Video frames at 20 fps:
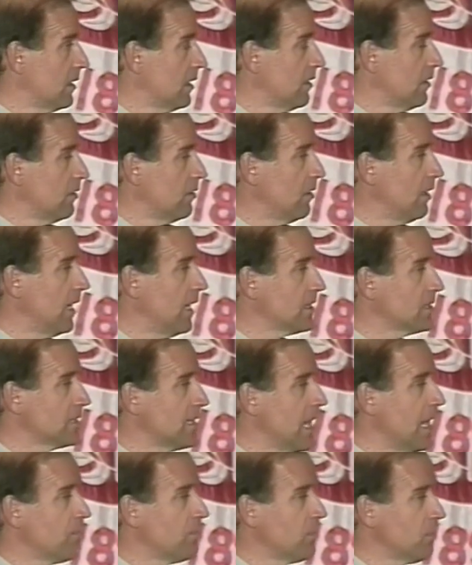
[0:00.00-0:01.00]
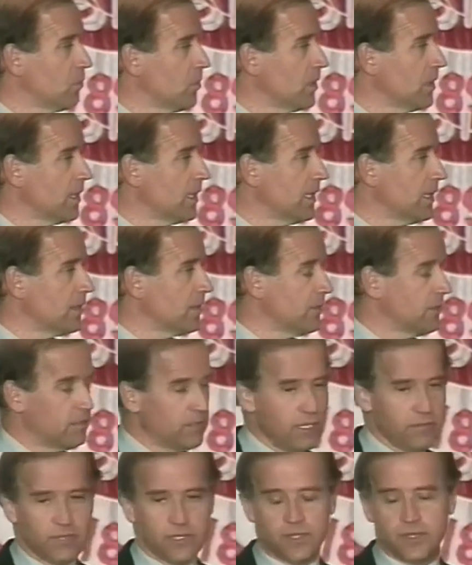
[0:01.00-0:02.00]
who has not been willing to do
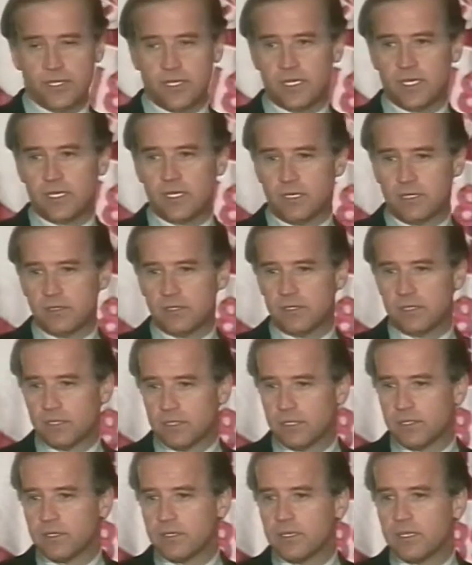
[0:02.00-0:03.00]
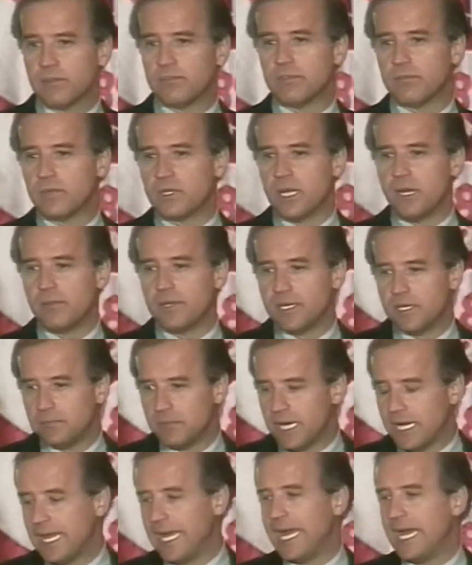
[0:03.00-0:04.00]
everything literally from coming to
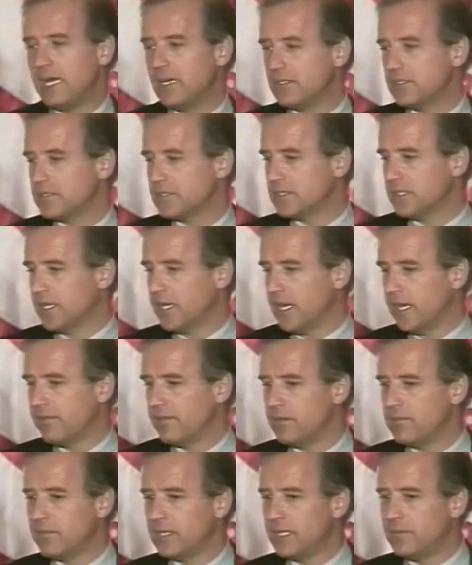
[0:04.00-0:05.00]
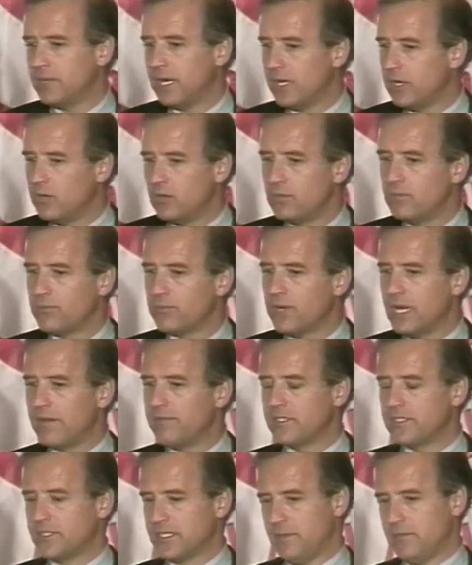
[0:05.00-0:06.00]
my house and giving me my own
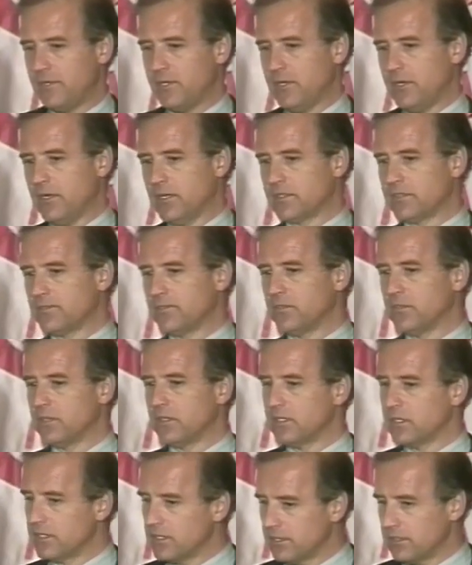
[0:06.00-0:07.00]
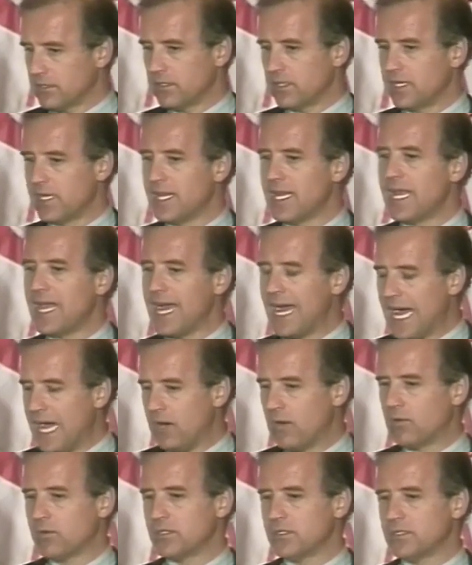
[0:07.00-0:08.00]
private seminars for literally
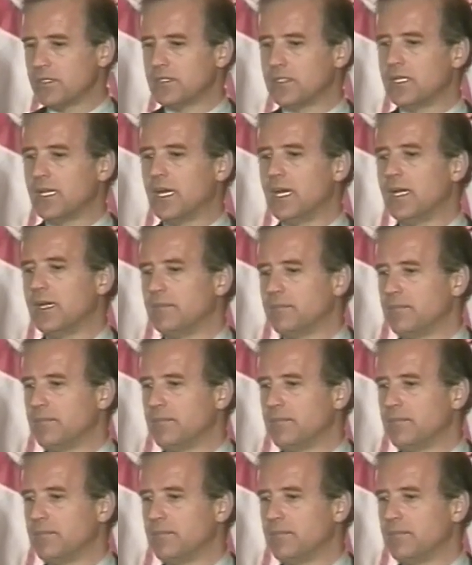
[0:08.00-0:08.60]
hours at a time.